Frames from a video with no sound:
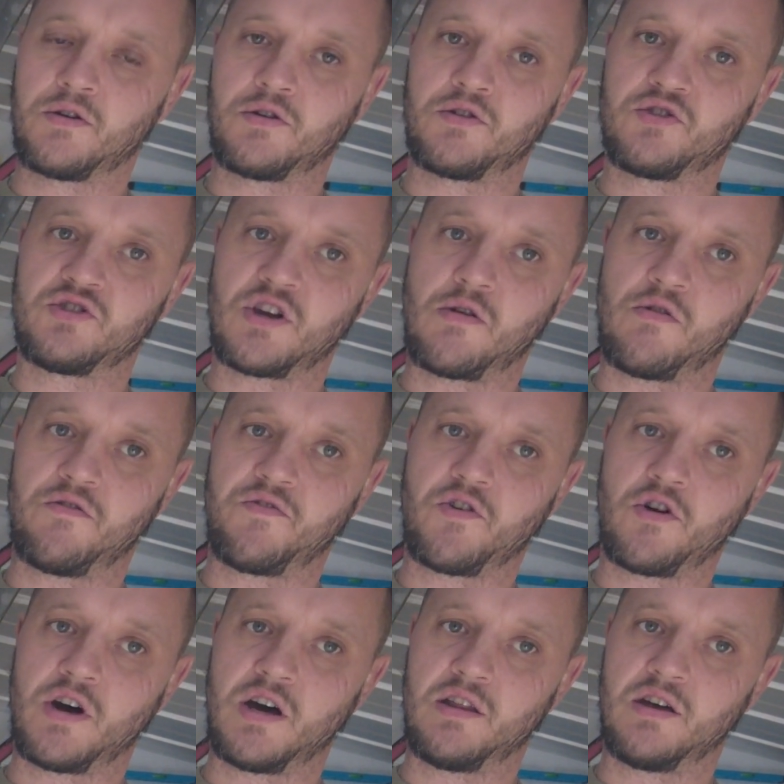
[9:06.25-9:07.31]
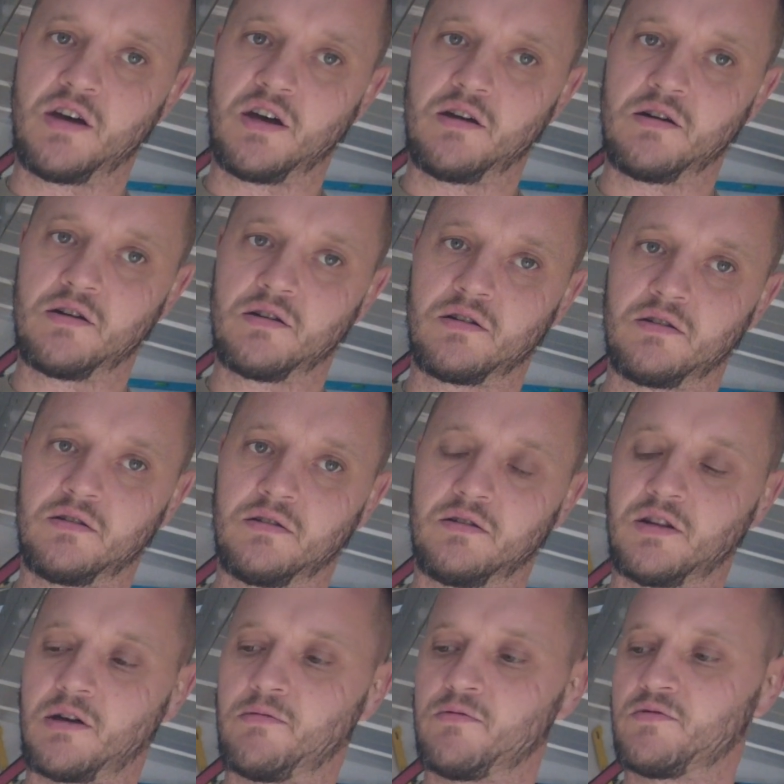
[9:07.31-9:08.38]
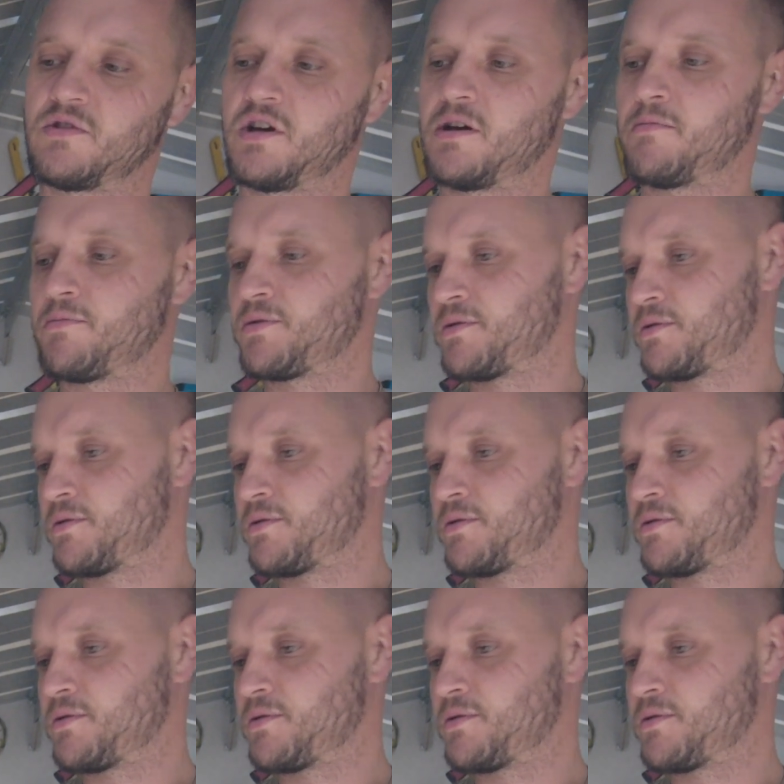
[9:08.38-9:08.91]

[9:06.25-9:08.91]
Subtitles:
solar fire there, doubles up.